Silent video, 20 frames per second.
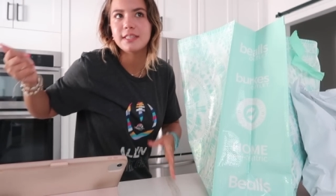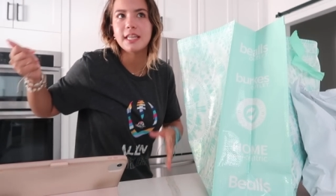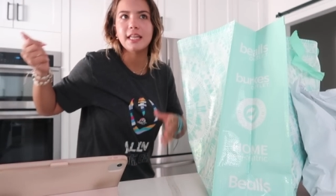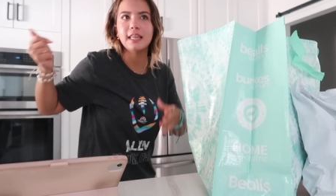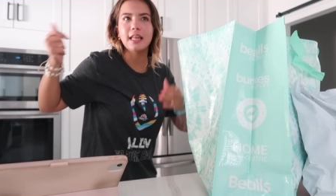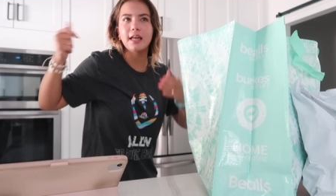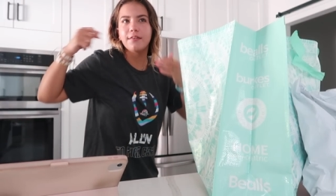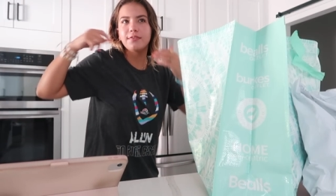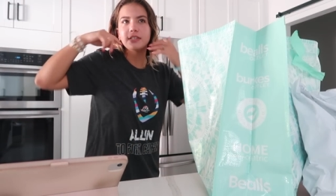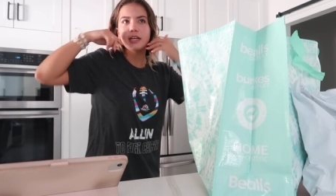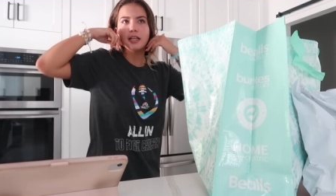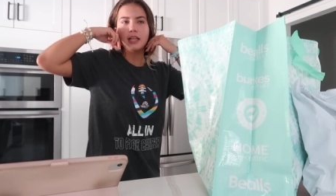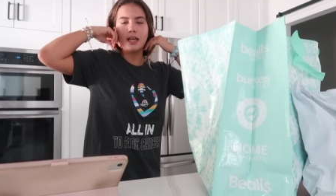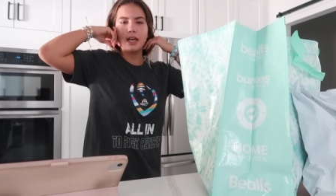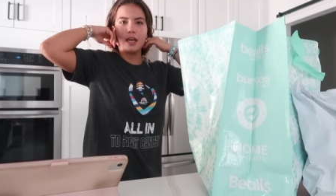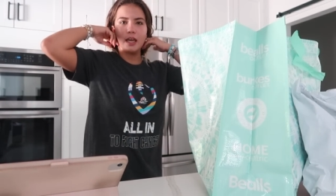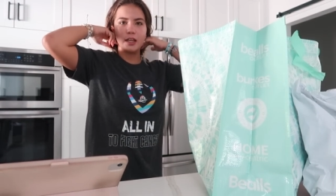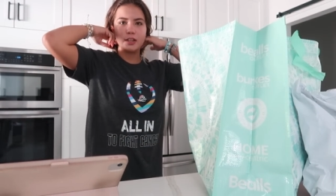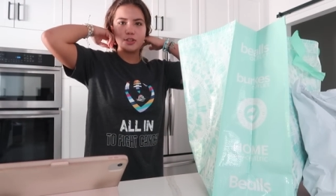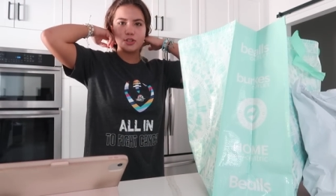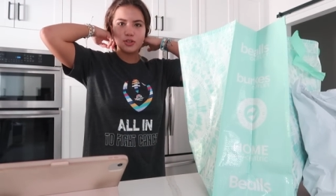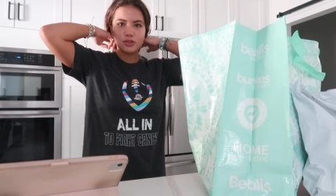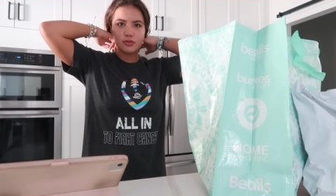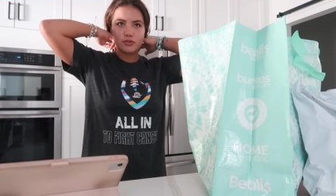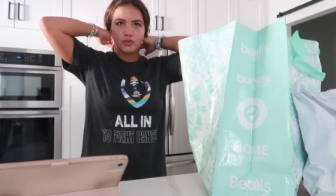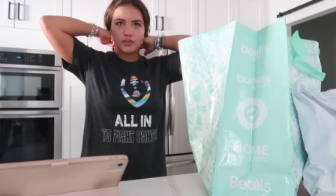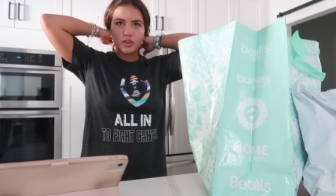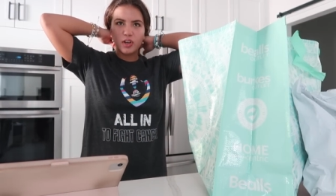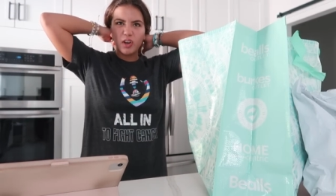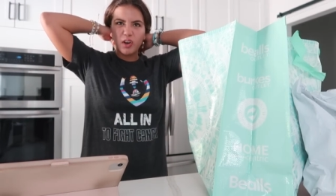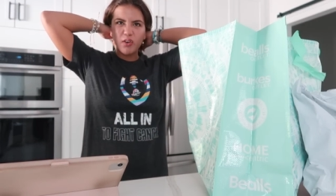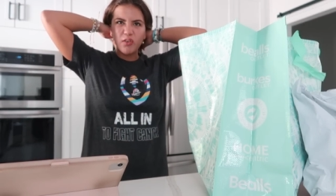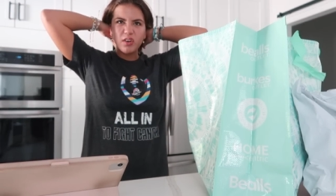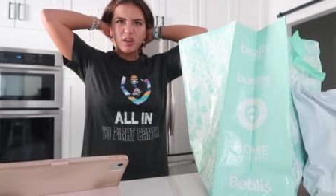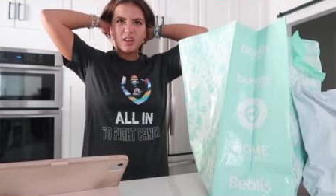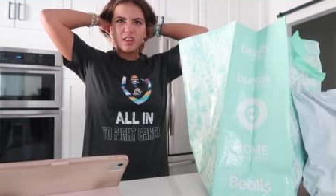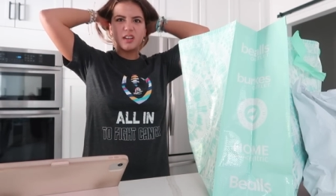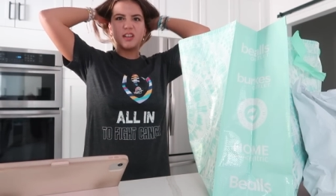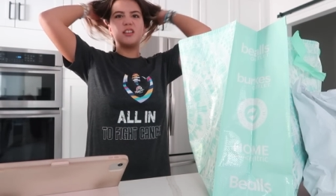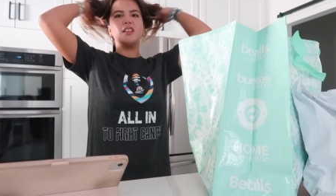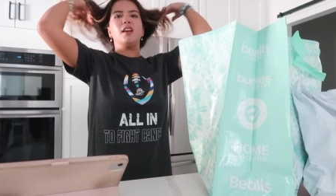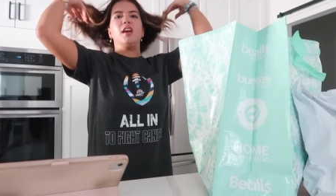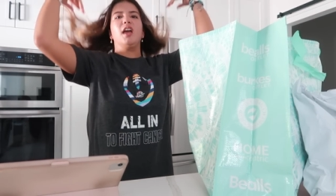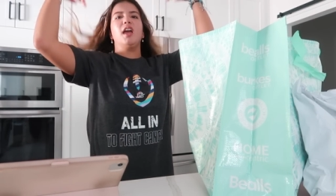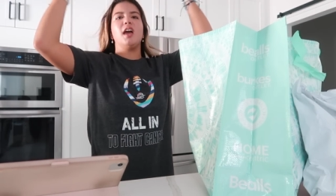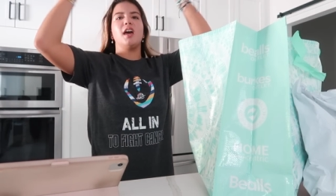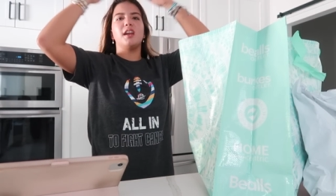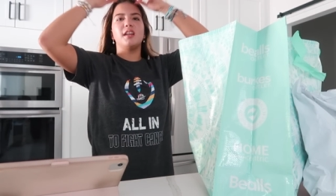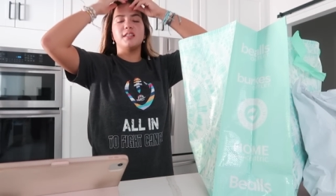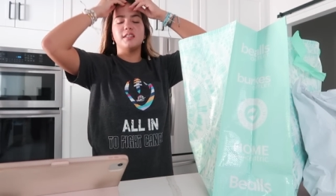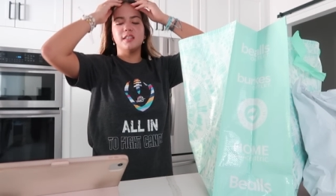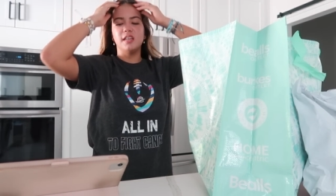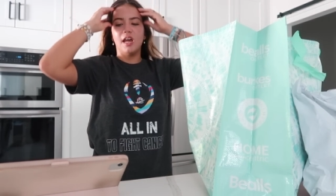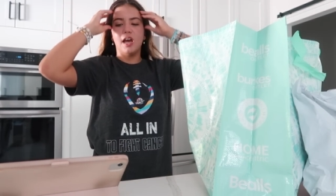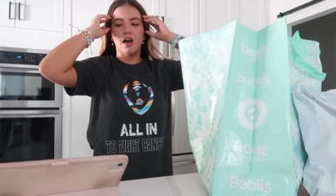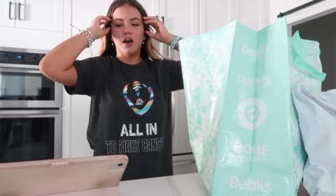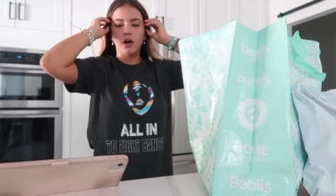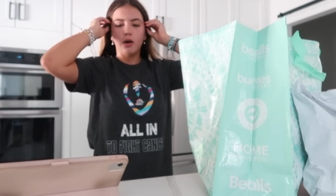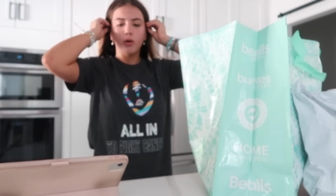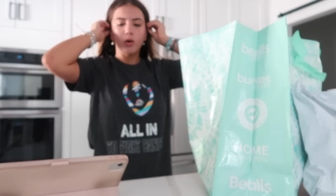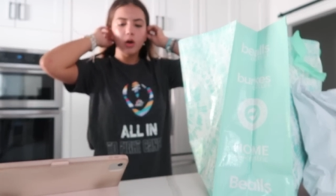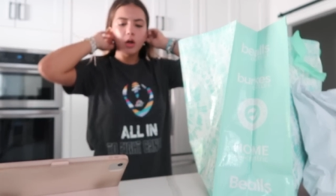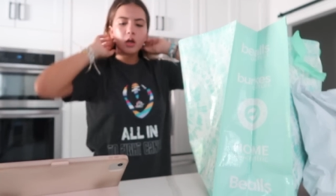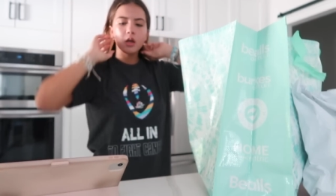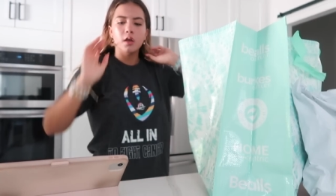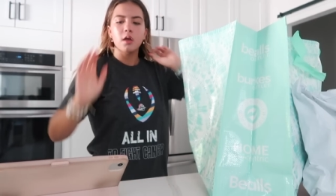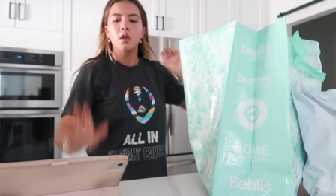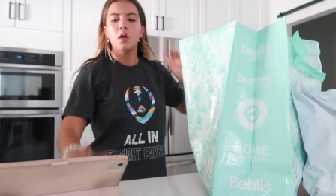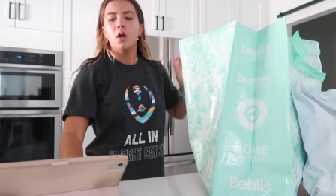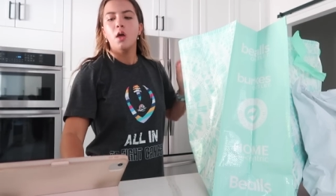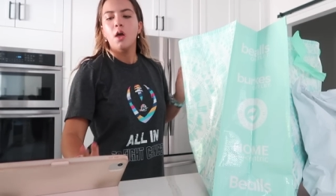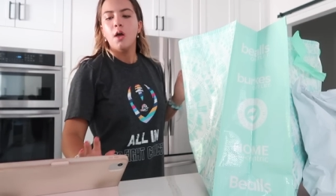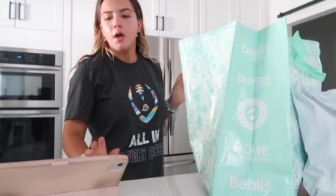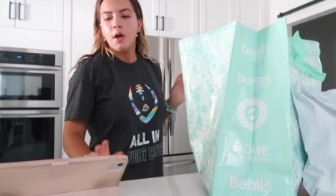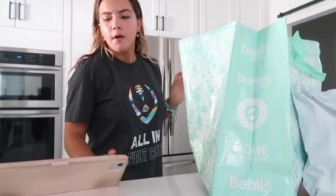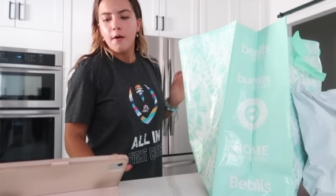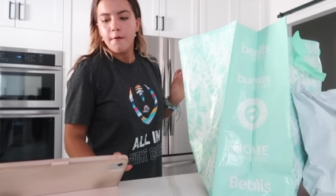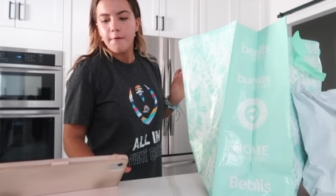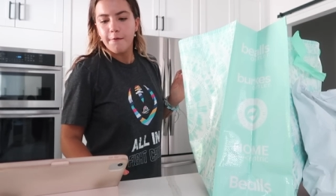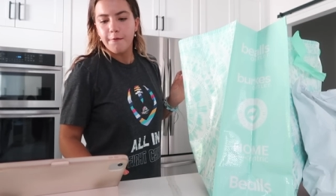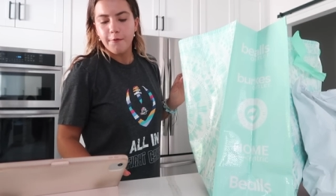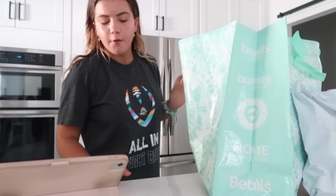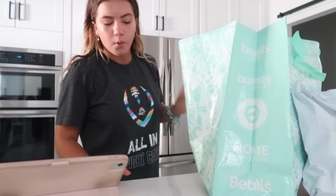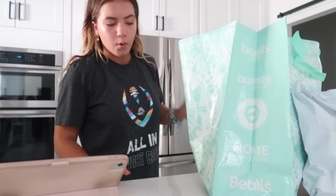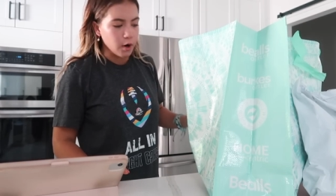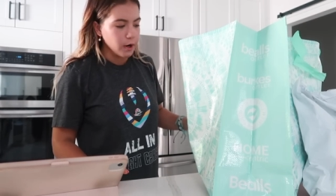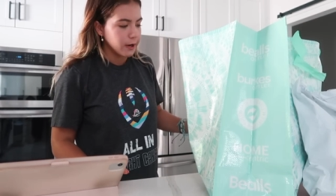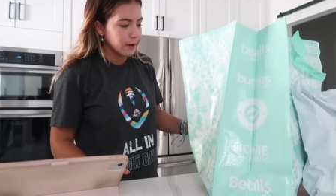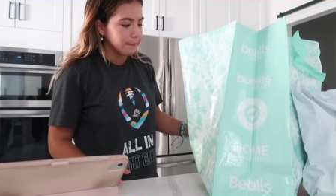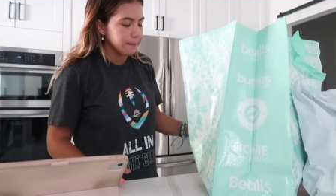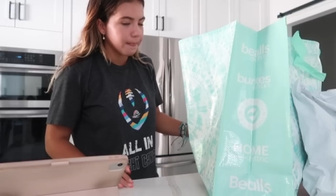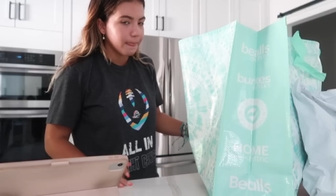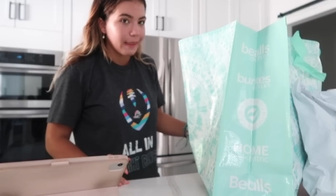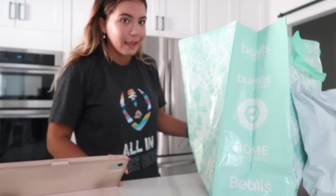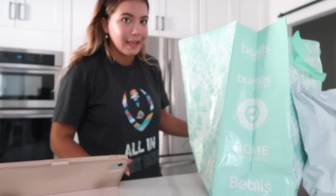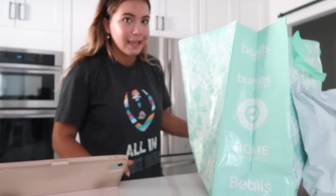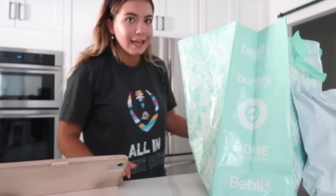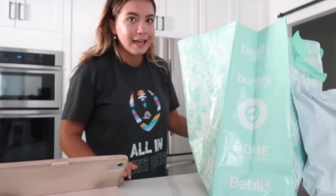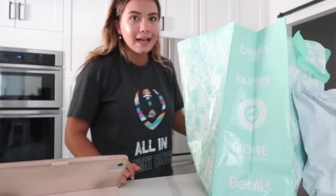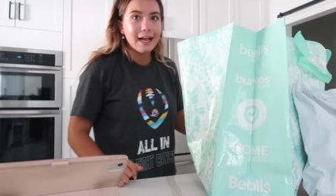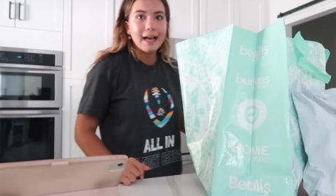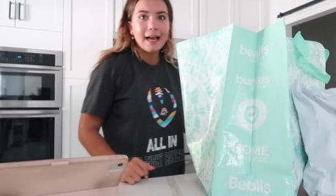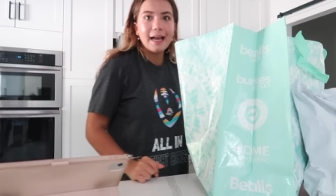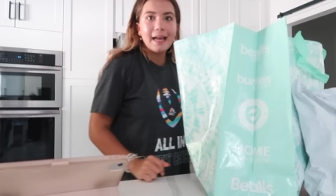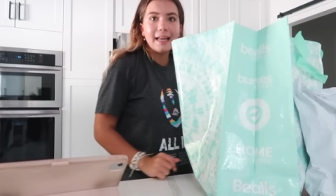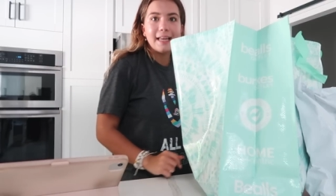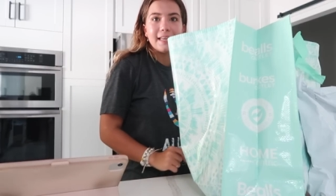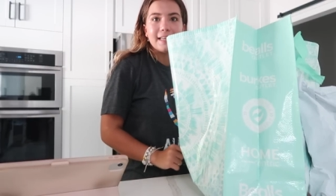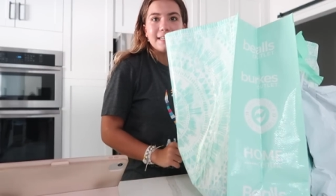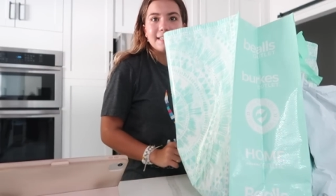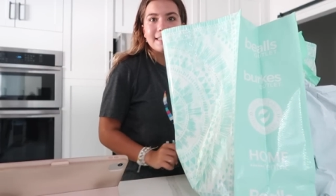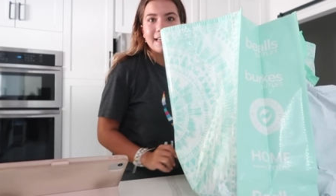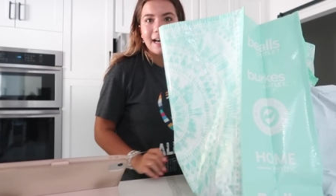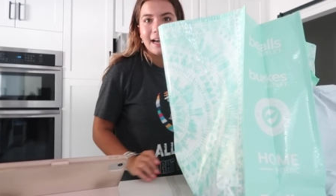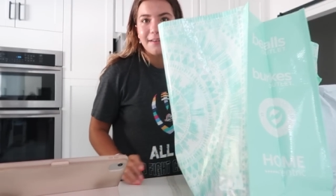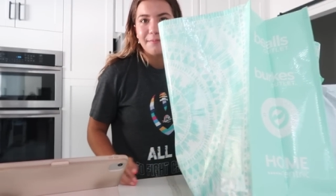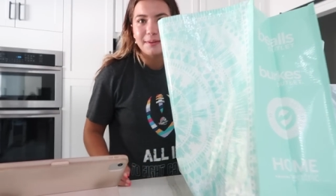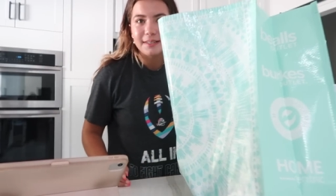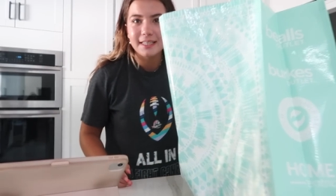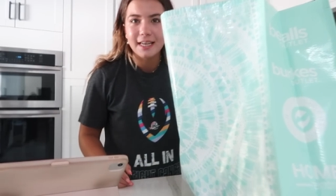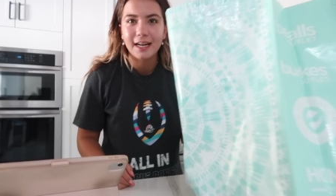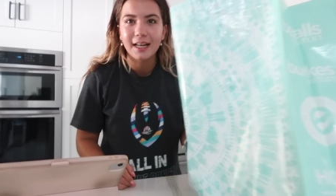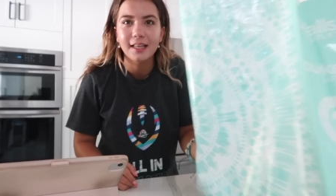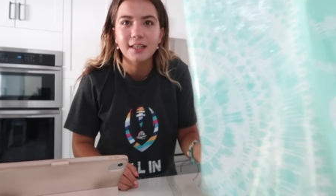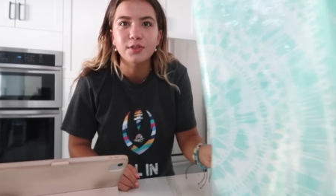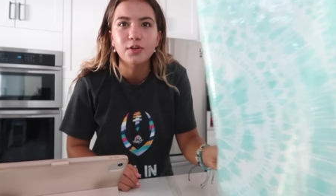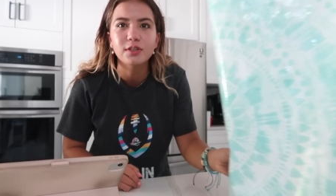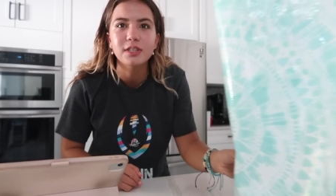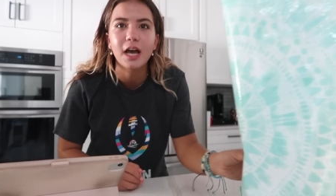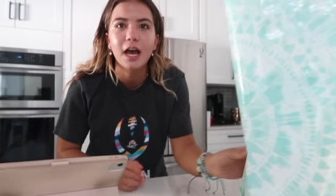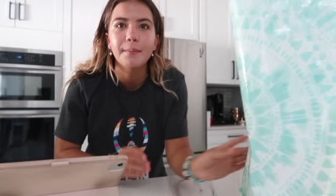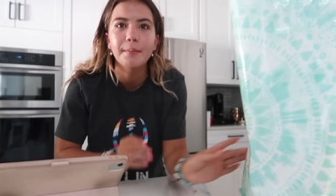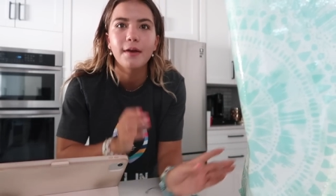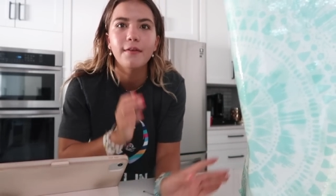They left at like two, and it's now four, and I've been tanning this whole time.